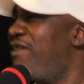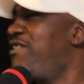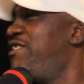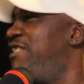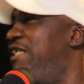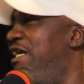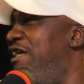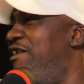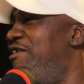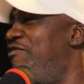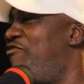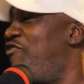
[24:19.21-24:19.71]

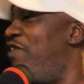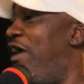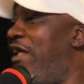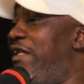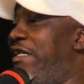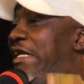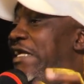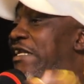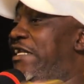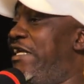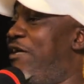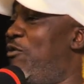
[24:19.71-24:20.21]
tieni fe.
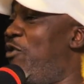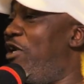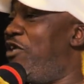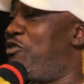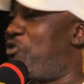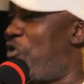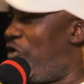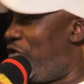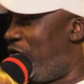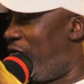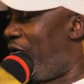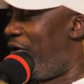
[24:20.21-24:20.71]
And then they
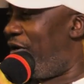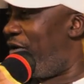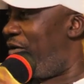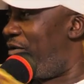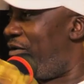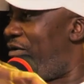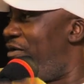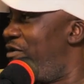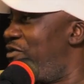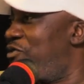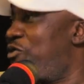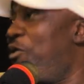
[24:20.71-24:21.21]
went on.
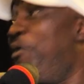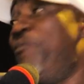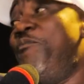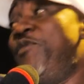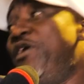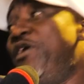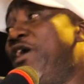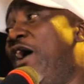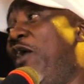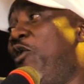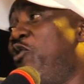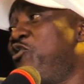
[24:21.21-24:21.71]
So
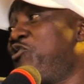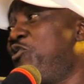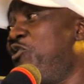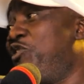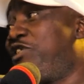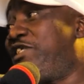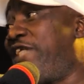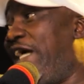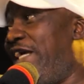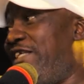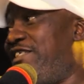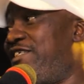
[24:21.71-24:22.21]
me, I was
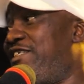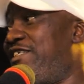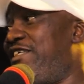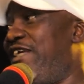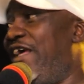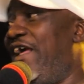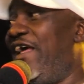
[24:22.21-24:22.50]
not touched.